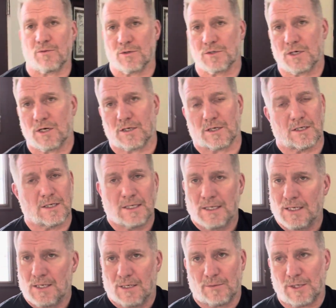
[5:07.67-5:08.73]
We're talking,
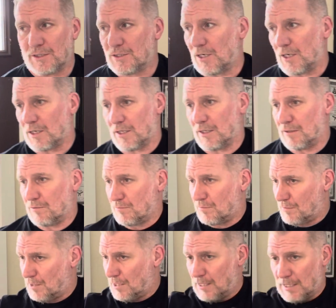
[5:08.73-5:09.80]
not talking
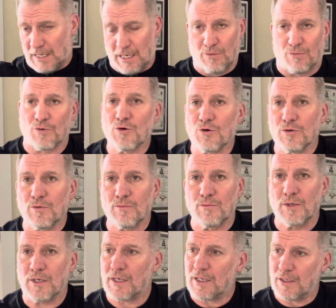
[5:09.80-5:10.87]
a room
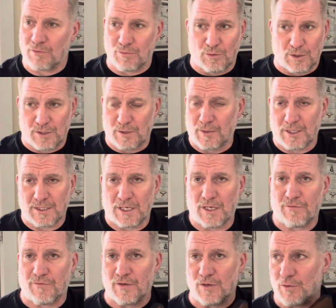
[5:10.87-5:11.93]
where somebody's
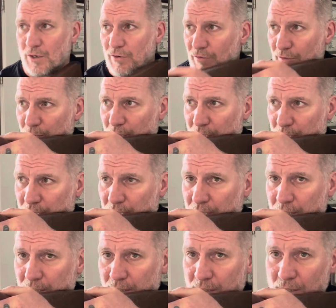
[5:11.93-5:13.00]
8 feet away from me,
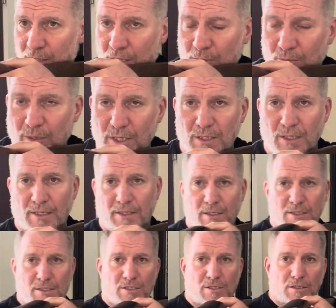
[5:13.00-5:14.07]
and being like
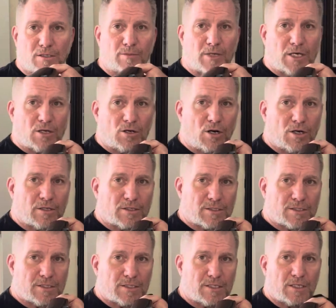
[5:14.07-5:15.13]
this is going to make it hard to
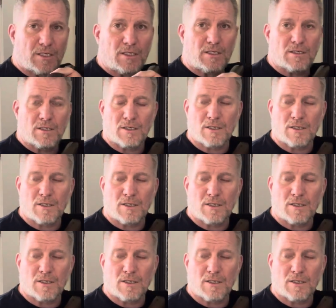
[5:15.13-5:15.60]
see.